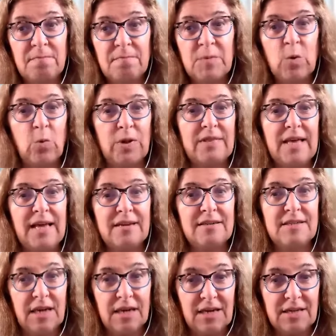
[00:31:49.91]
What that
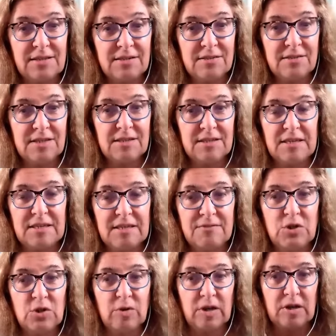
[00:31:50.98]
does is it gives
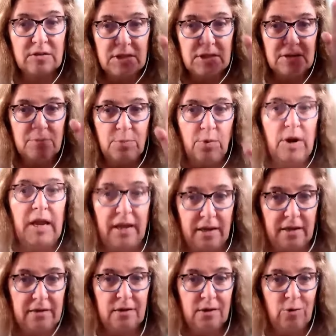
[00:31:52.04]
you a clean break
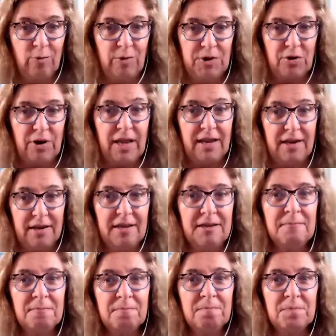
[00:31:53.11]
when you're
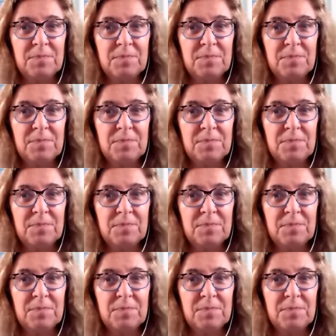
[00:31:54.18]
editing.